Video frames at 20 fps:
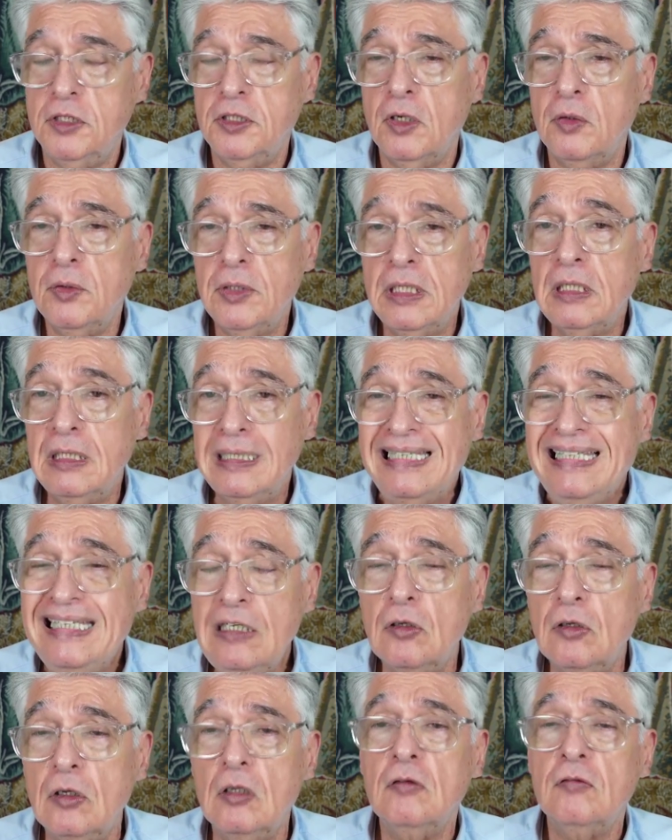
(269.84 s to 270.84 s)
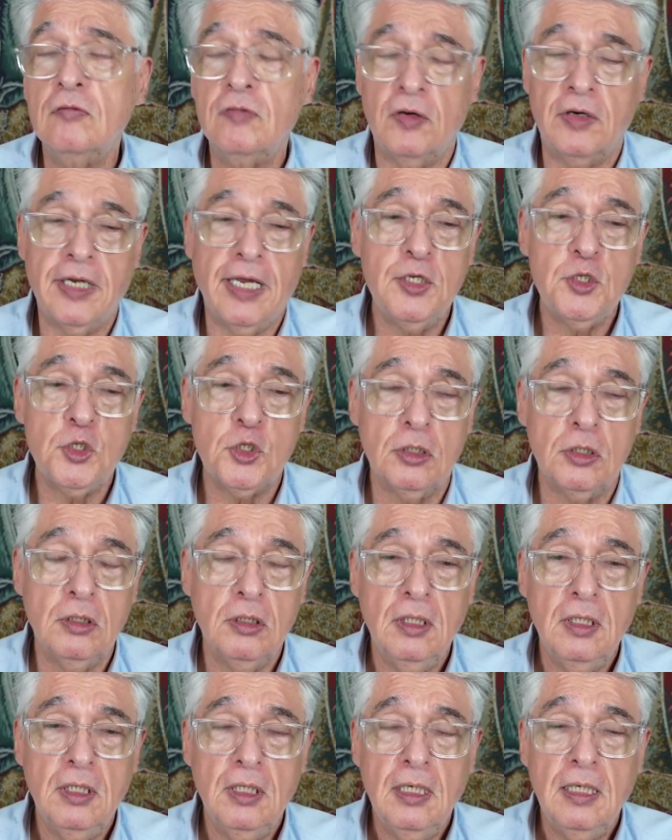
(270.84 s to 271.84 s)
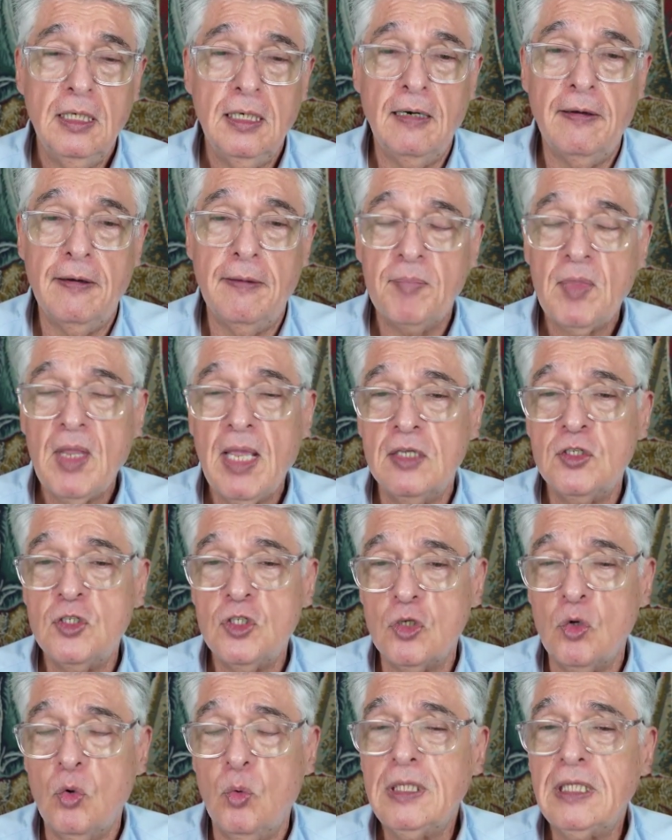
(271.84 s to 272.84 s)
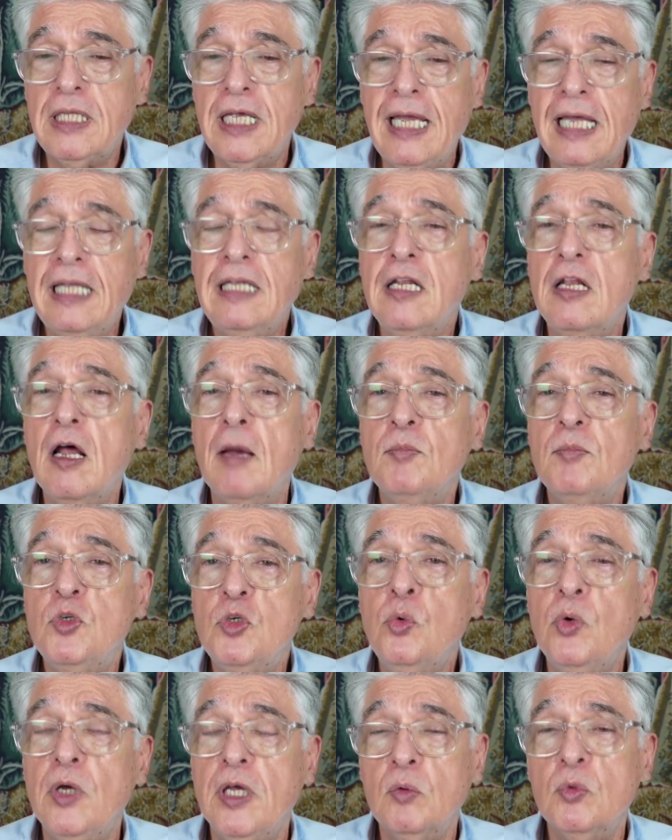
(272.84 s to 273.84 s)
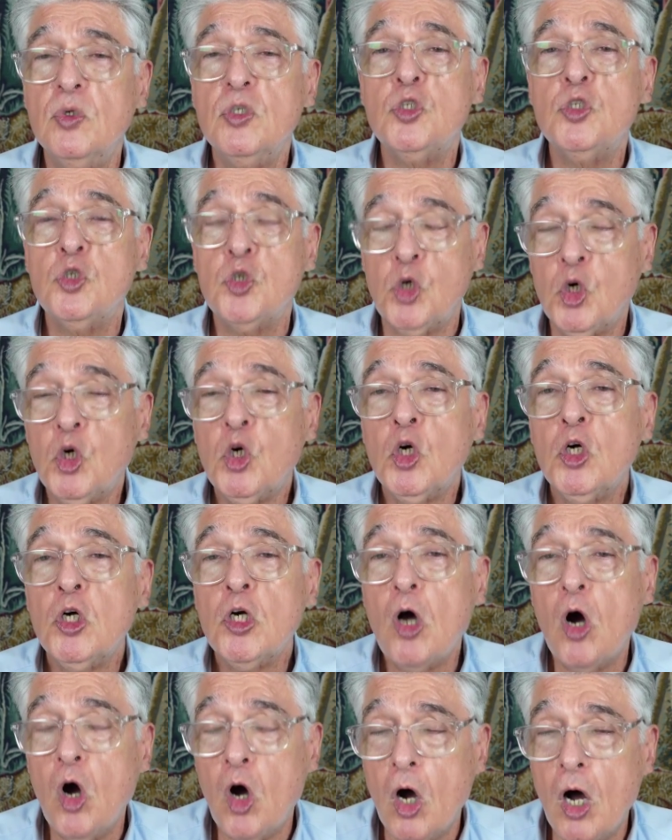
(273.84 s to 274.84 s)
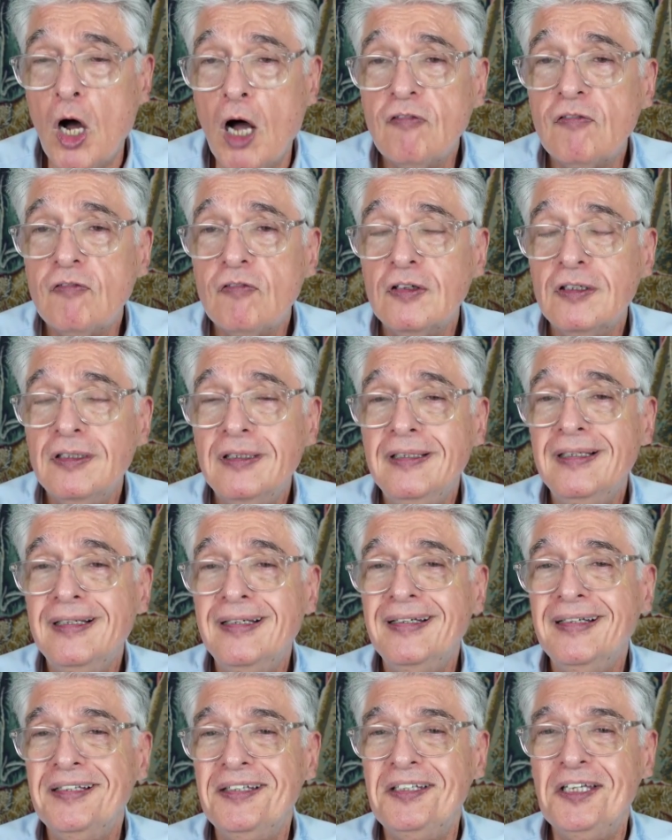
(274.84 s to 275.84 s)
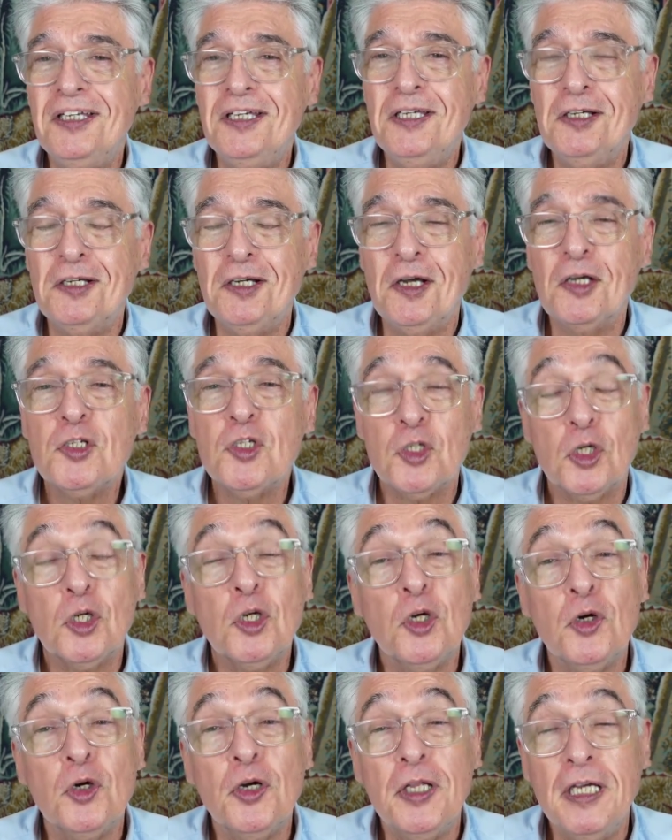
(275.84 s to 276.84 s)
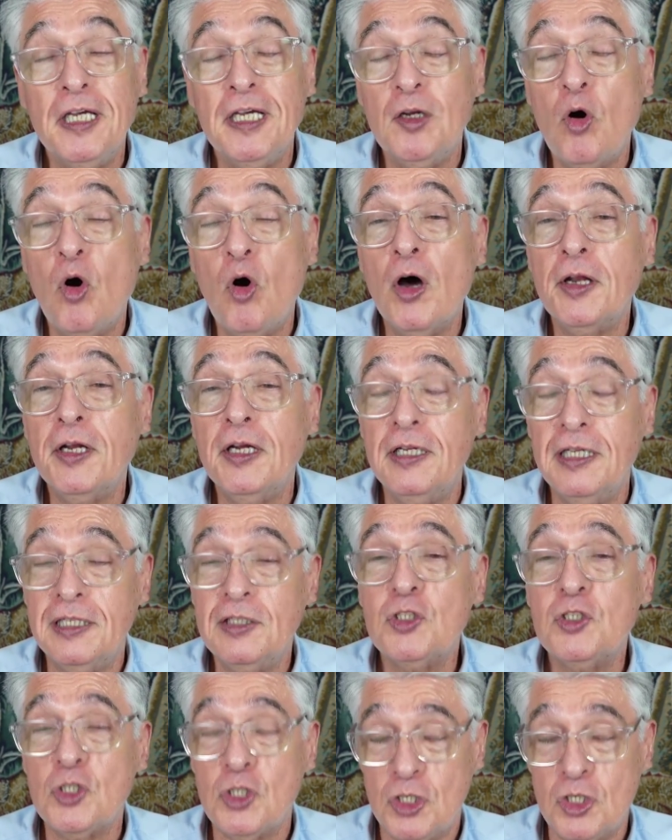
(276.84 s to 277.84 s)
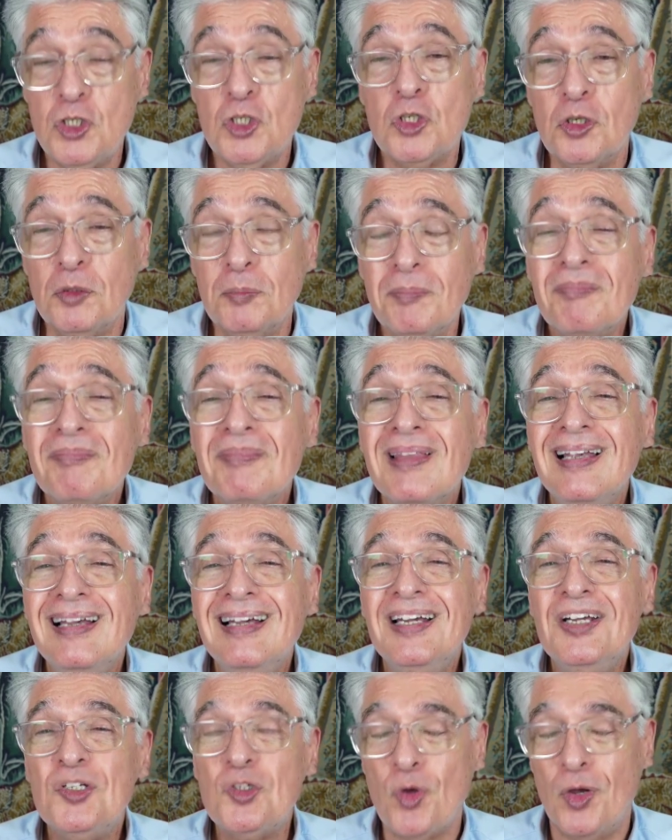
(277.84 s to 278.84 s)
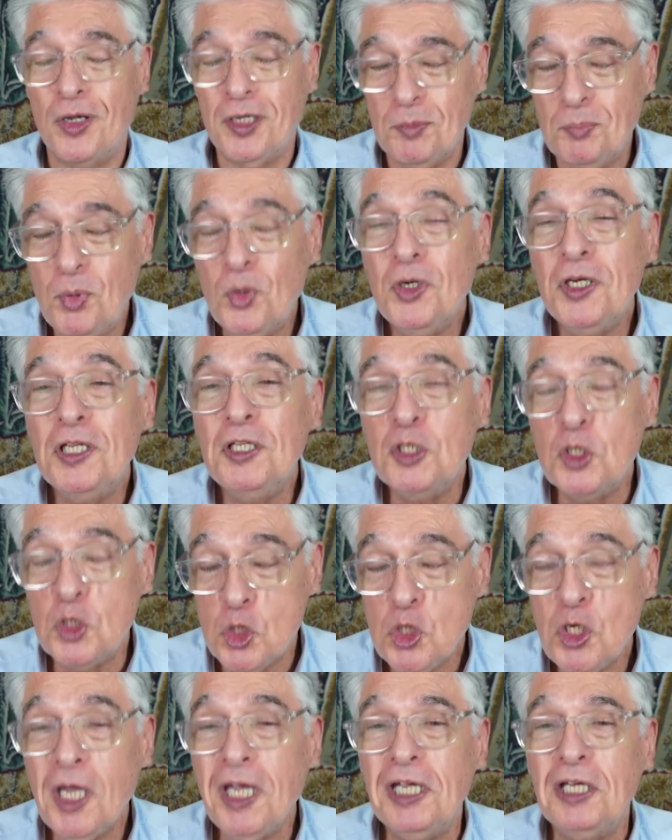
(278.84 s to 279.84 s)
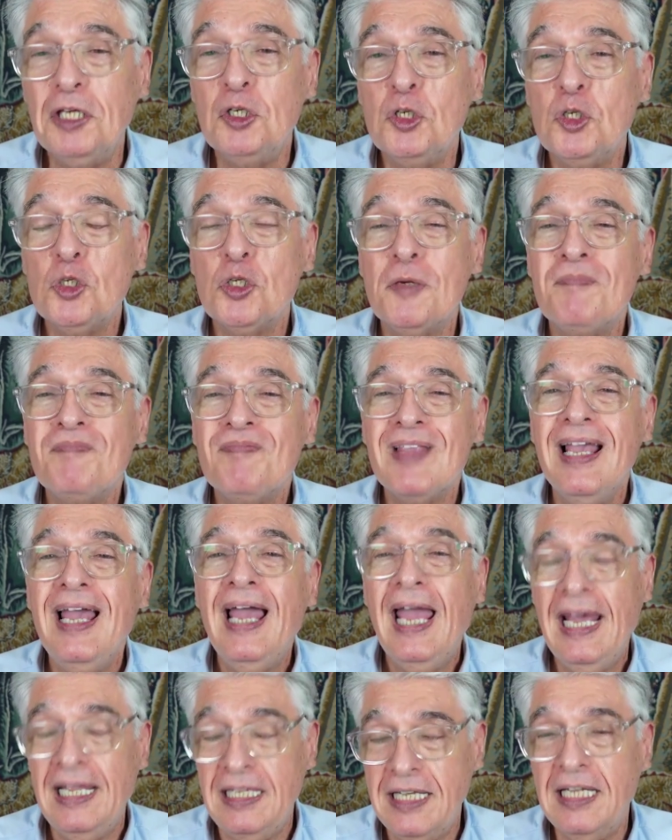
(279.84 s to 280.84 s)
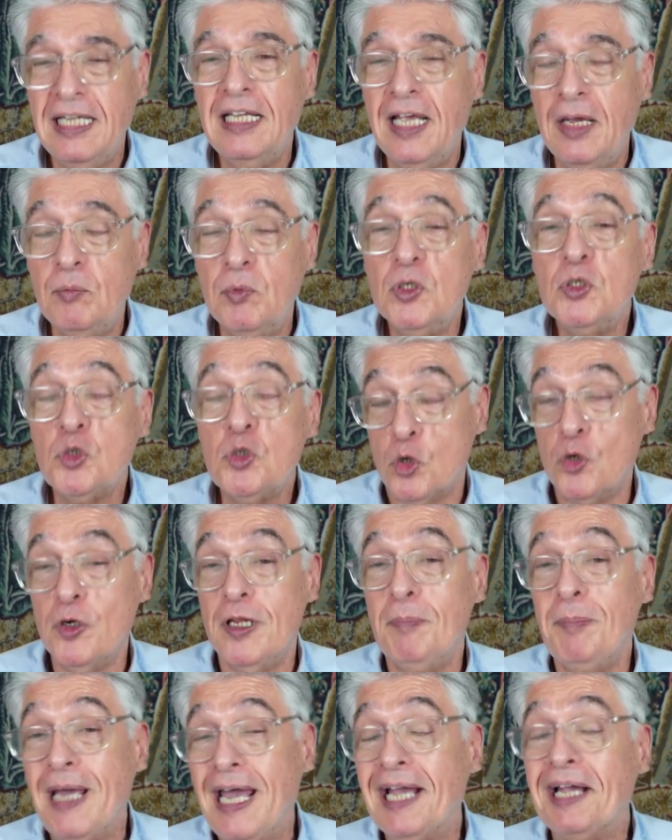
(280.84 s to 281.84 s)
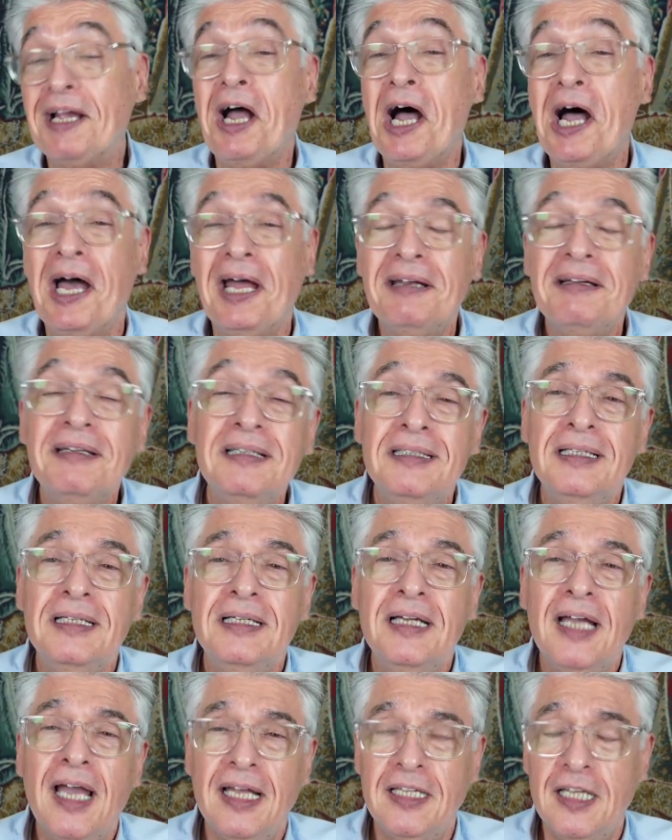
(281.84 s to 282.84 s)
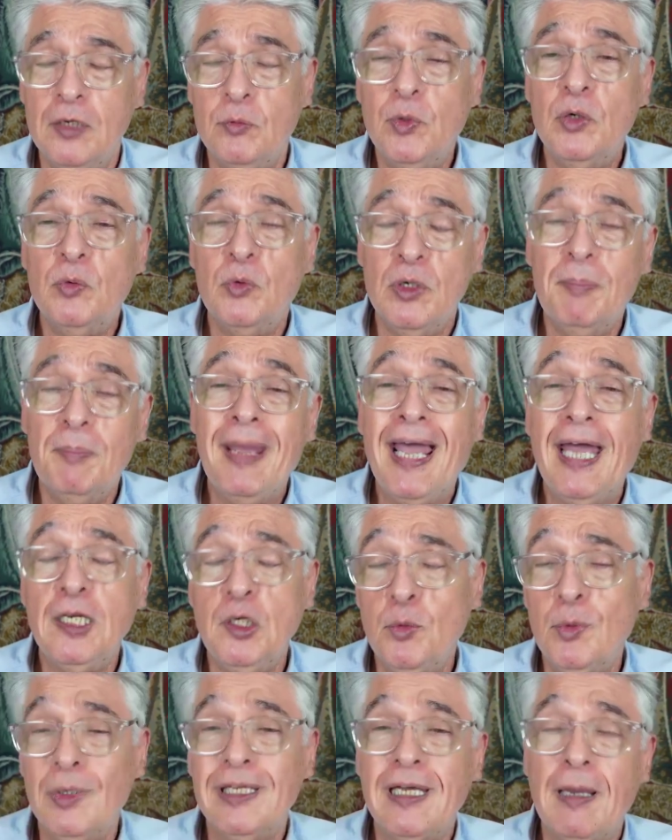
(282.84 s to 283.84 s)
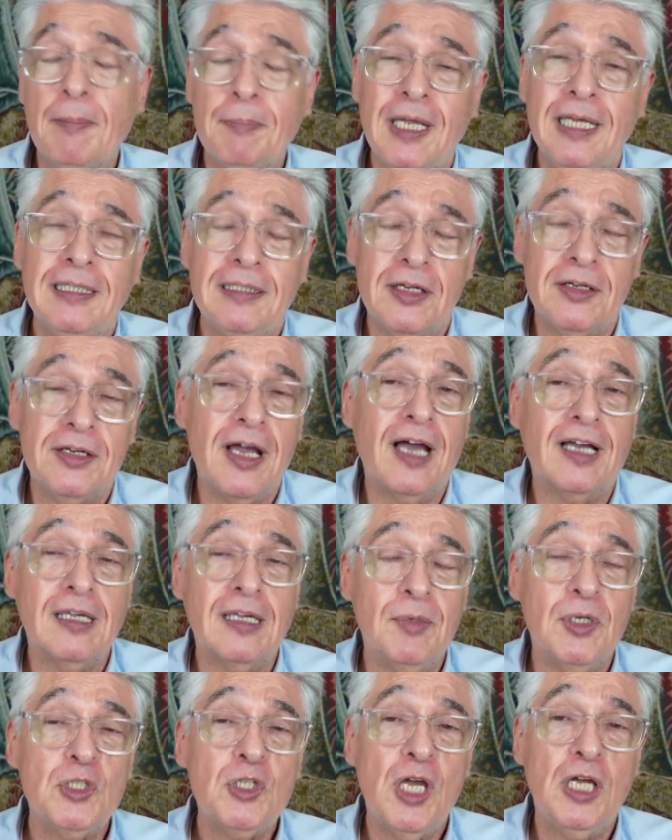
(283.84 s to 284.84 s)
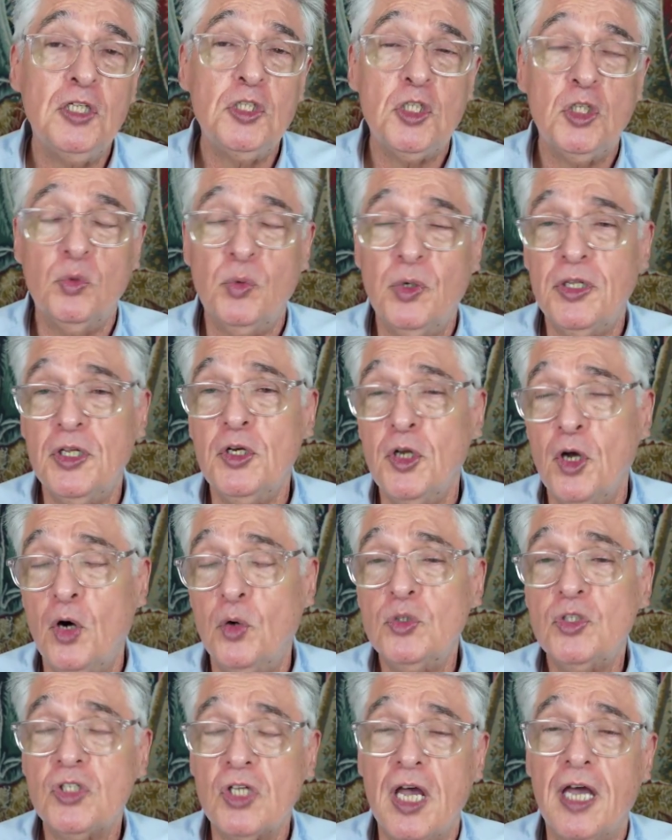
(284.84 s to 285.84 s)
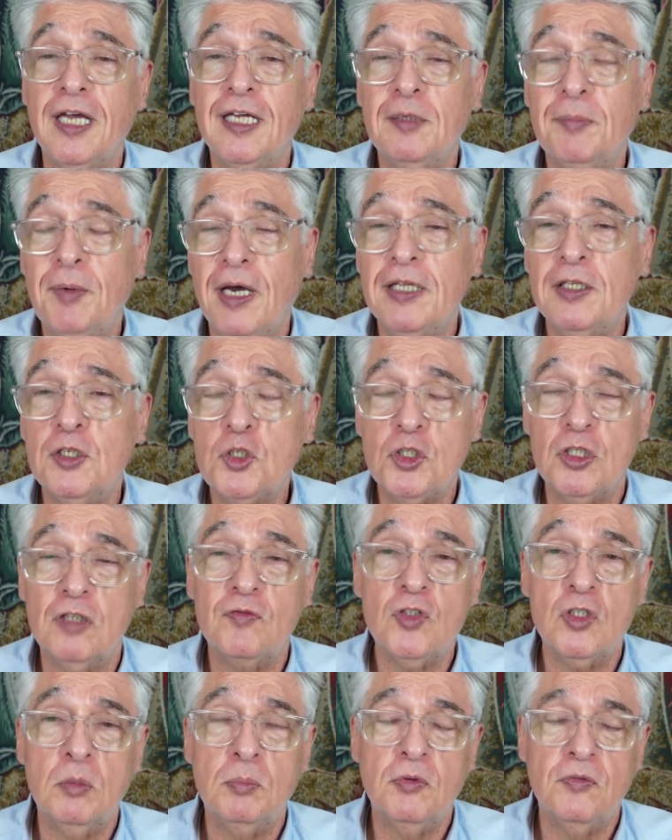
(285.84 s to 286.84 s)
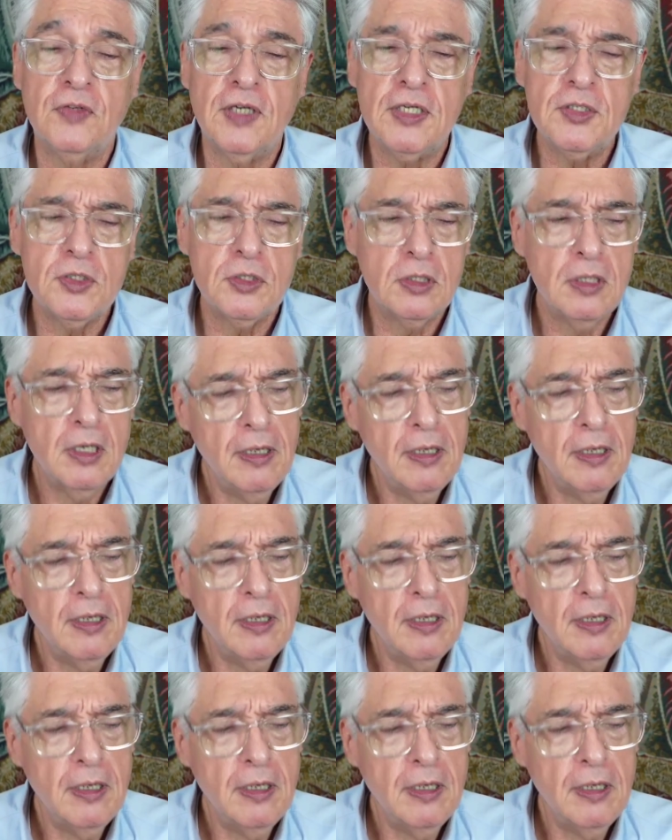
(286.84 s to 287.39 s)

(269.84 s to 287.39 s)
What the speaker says: illegal variation. And so what they ended up doing was turn off the security and auditing system so I could put in the change, and then they would turn it back on. And then we would manually update the documentation with a note signed by the shift supervisor.